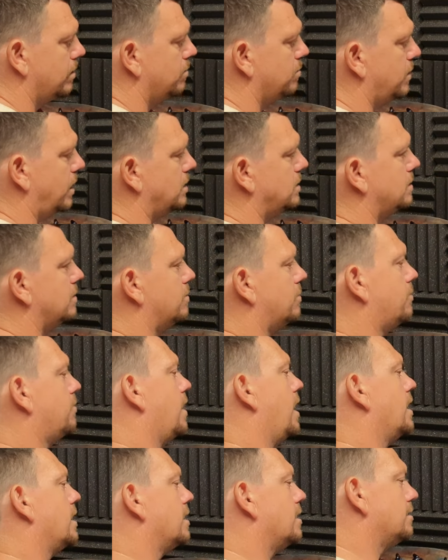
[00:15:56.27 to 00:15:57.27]
massive
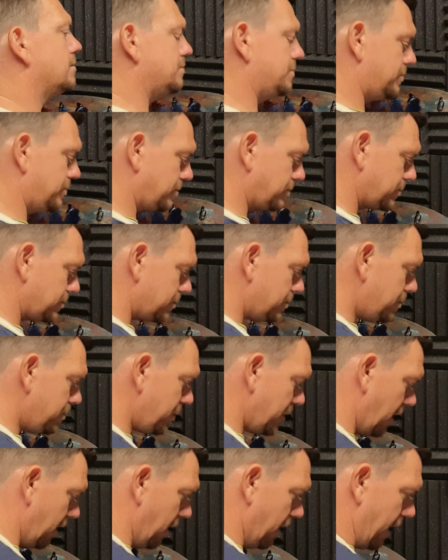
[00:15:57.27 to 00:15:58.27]
fire.
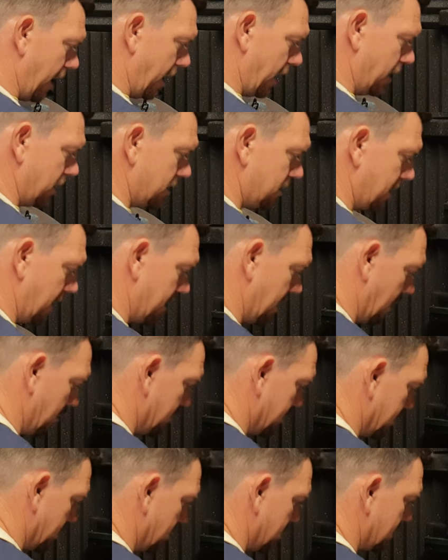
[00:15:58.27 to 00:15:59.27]
All right, let's set
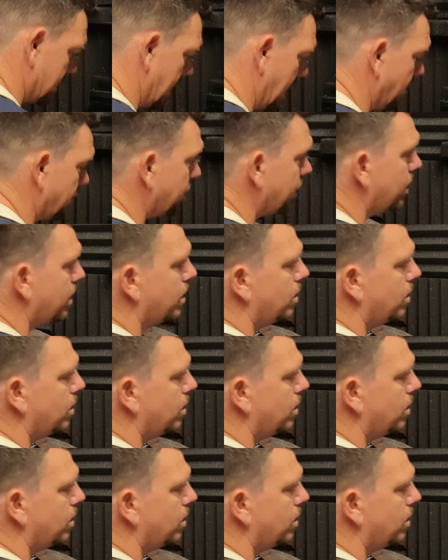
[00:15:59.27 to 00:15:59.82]
that brush down.